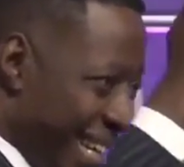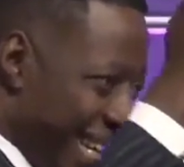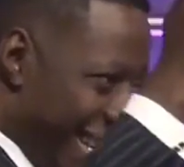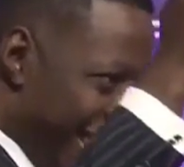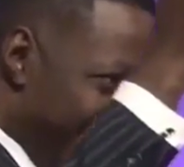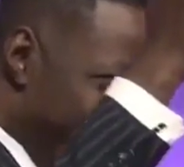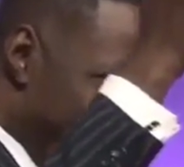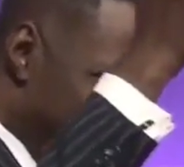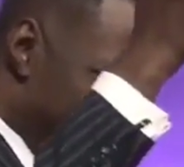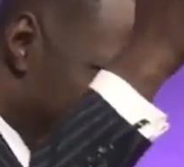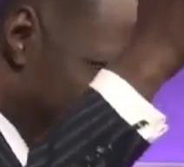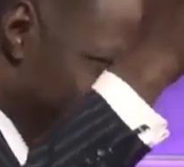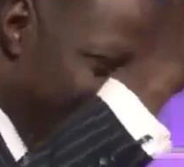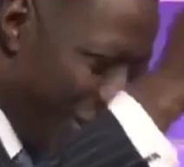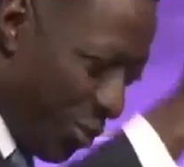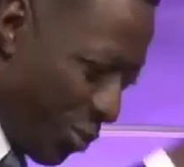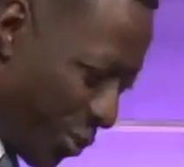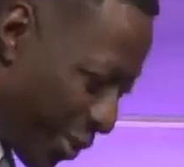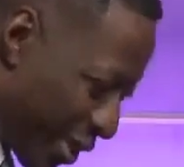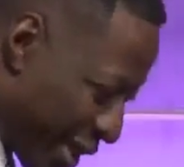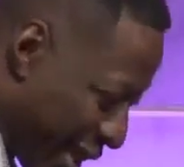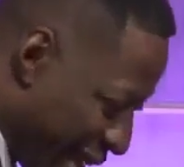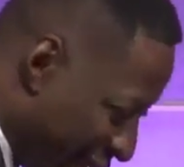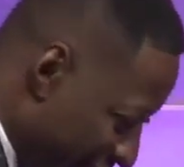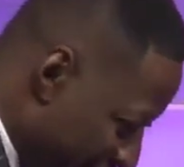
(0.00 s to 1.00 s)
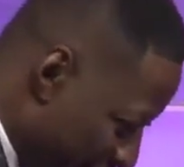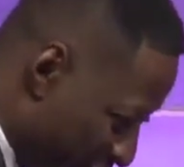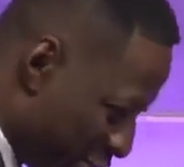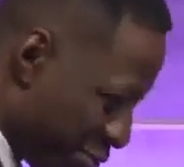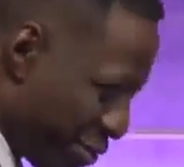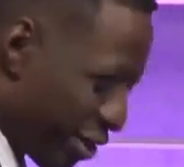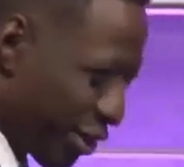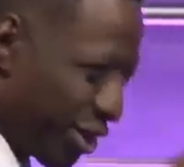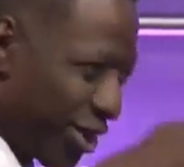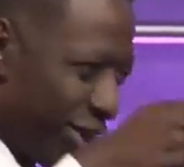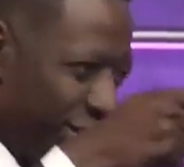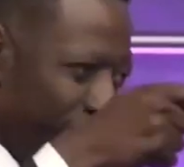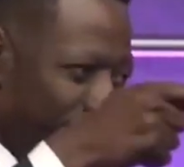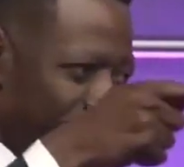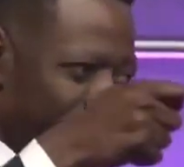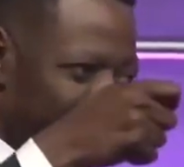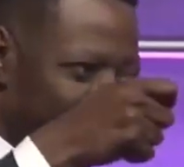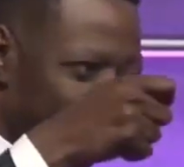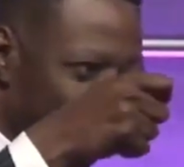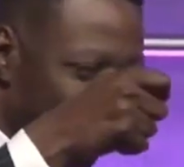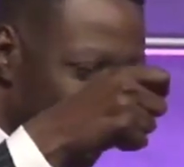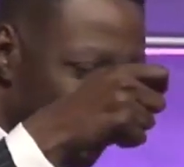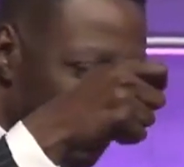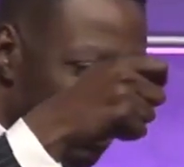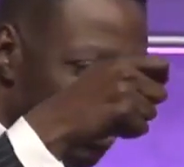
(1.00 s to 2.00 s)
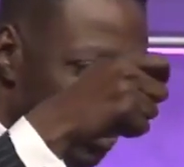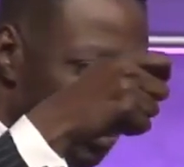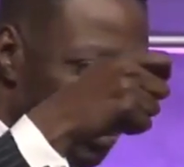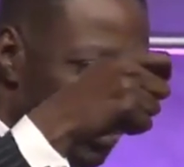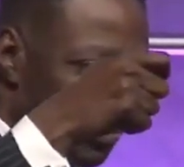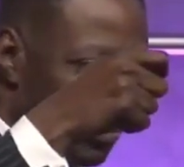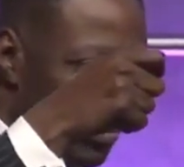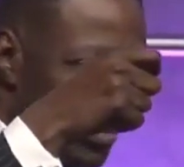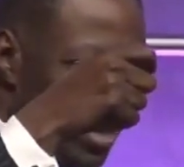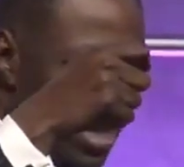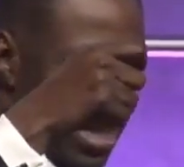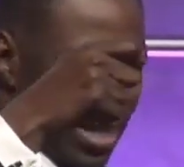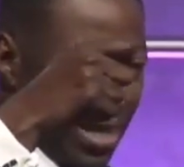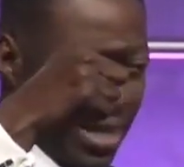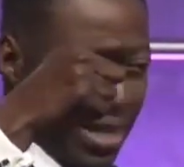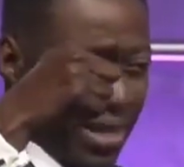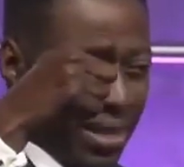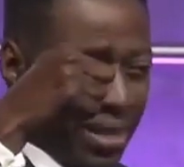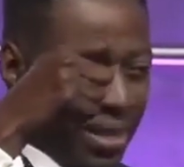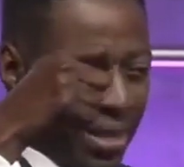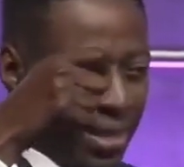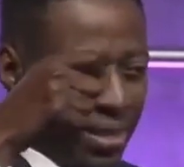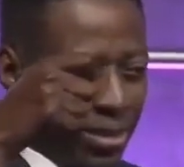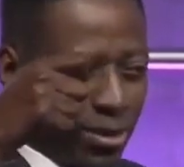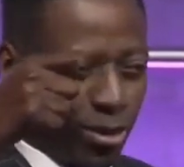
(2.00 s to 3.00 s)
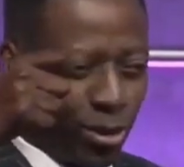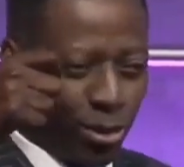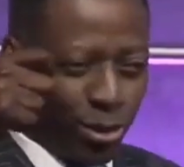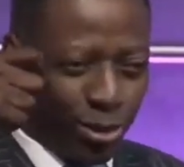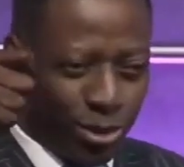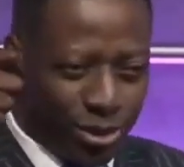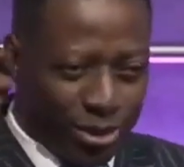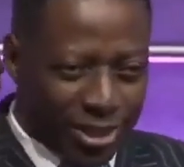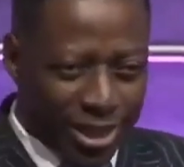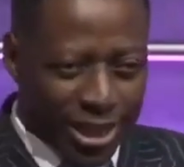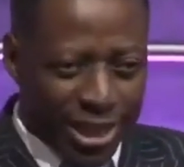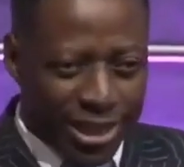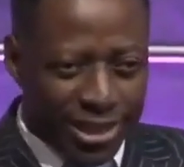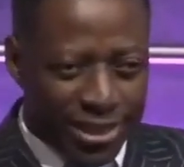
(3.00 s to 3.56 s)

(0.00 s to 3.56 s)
and he would catch fish and then use